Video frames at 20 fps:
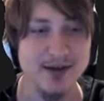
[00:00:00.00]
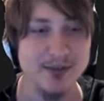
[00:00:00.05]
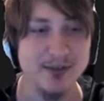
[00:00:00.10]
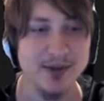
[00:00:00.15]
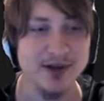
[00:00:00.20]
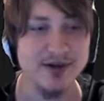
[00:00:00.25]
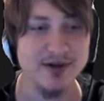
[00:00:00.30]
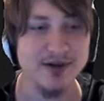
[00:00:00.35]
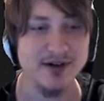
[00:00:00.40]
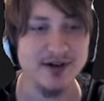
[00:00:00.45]
but
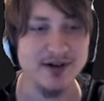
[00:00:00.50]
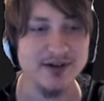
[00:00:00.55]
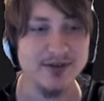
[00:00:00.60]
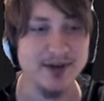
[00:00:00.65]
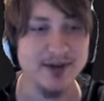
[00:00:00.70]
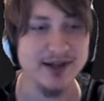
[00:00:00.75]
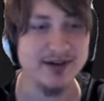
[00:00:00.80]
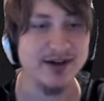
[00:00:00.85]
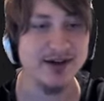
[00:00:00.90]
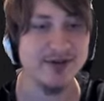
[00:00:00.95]
you can
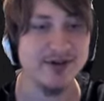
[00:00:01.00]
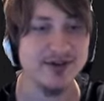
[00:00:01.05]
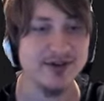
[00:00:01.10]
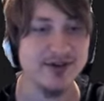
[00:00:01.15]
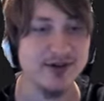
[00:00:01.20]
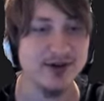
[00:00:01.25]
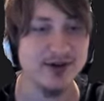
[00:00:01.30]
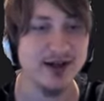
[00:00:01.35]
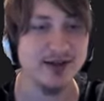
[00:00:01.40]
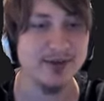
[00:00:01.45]
customize every
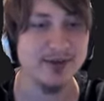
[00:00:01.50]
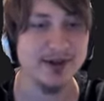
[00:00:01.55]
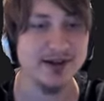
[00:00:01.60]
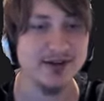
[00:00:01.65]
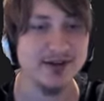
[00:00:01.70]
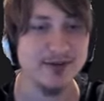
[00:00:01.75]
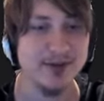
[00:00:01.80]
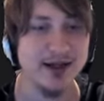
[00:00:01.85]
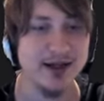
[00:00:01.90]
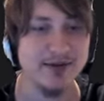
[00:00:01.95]
single aspect
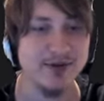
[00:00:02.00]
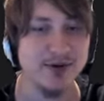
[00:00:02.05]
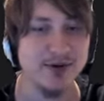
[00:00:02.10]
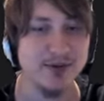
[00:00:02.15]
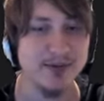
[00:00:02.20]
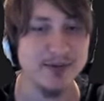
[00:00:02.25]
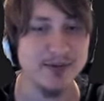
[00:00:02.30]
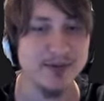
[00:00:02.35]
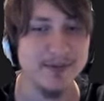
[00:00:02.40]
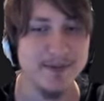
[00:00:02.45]
of the
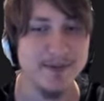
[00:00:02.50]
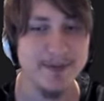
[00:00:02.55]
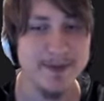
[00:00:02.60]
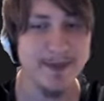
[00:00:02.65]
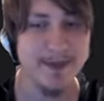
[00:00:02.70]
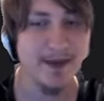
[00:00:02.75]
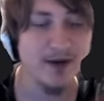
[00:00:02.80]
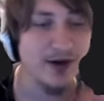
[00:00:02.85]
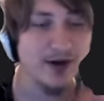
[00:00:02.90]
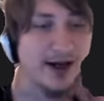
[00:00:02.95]
platform.
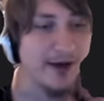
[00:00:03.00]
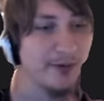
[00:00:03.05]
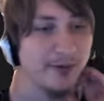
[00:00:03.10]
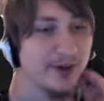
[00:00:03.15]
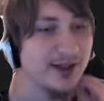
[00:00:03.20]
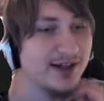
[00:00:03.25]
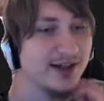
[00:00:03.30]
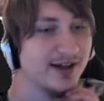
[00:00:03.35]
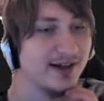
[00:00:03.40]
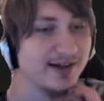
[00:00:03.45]
Wait, I
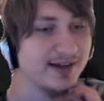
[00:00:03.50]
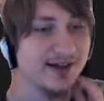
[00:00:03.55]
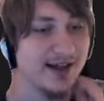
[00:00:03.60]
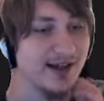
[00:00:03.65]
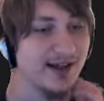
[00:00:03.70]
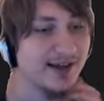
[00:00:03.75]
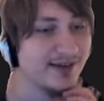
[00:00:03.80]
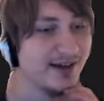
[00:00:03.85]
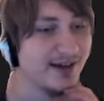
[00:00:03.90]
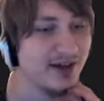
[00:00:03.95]
really like that.
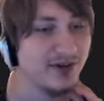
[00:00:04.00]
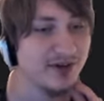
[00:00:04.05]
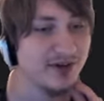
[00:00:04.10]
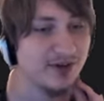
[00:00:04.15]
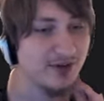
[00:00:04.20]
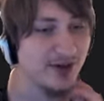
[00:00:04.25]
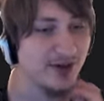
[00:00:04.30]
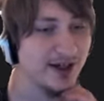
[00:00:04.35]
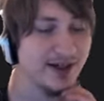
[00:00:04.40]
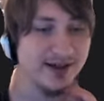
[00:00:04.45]
That sounds
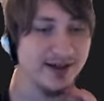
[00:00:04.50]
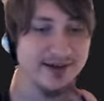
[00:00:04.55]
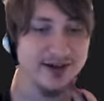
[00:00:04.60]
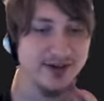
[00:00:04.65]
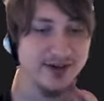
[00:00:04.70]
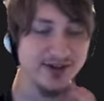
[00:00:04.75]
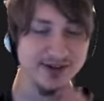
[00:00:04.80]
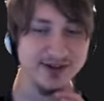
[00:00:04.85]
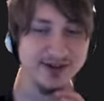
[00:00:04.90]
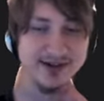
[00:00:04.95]
great. It sounds
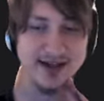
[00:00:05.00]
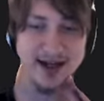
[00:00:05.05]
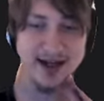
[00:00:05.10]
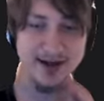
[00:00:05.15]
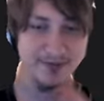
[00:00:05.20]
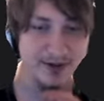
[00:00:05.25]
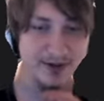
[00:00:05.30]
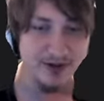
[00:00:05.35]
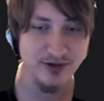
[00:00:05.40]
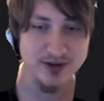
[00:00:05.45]
like something that
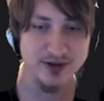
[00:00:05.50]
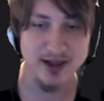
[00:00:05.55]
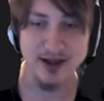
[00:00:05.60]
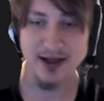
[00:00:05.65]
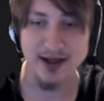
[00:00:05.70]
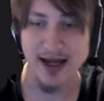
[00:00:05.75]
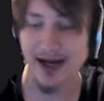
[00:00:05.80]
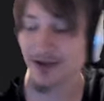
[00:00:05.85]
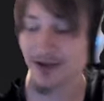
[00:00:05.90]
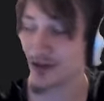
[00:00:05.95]
I've been
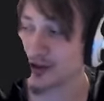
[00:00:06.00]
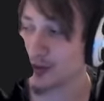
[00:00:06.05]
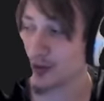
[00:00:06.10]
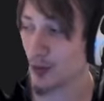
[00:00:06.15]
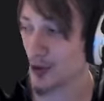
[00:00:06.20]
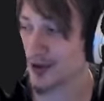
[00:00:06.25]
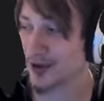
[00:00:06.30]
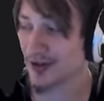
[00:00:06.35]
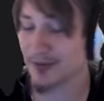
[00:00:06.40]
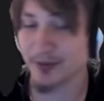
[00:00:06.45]
actually
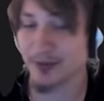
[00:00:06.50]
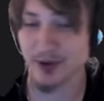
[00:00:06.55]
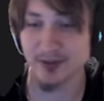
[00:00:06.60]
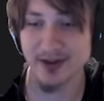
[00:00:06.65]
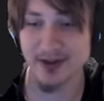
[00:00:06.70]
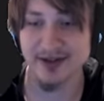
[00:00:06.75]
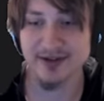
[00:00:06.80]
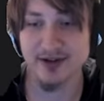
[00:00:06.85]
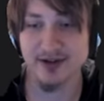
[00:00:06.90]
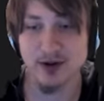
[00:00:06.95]
wanting to build
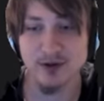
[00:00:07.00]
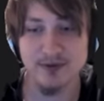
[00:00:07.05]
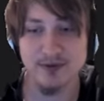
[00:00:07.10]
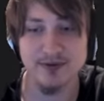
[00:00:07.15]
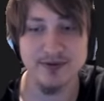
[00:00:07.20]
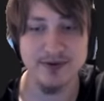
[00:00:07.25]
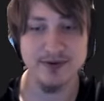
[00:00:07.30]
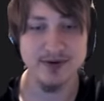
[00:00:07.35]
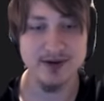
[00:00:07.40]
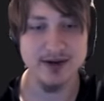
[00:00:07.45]

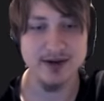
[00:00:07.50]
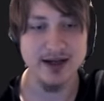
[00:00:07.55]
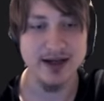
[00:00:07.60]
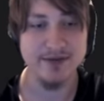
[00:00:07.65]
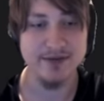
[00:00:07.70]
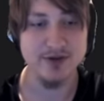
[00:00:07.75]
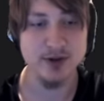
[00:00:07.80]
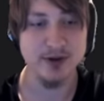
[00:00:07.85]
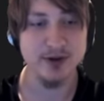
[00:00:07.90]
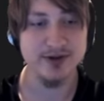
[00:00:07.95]
myself.
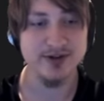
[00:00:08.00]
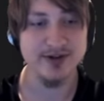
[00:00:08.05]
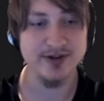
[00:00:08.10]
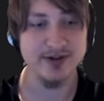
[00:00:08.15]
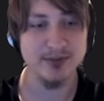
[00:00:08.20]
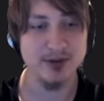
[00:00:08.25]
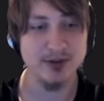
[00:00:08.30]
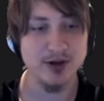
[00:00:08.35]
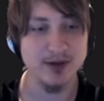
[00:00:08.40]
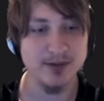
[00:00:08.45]
I've noticed it's
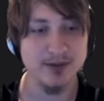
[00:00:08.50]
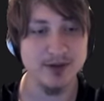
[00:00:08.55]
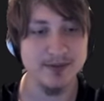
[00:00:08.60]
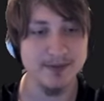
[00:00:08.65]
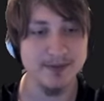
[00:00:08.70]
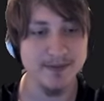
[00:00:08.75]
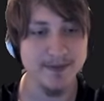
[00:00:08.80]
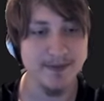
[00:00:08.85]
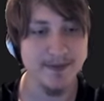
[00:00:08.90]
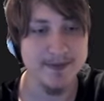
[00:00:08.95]
a
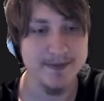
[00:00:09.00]
problem.